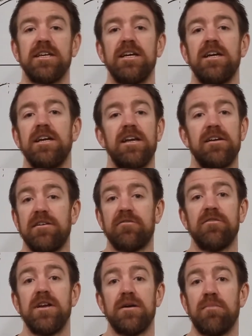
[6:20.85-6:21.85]

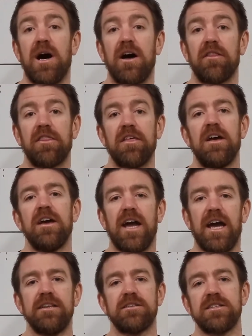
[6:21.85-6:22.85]
in a month
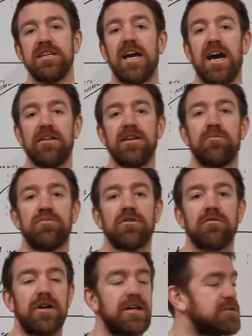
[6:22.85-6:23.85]
and see how they've
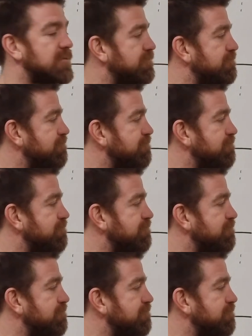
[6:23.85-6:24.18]
progressed.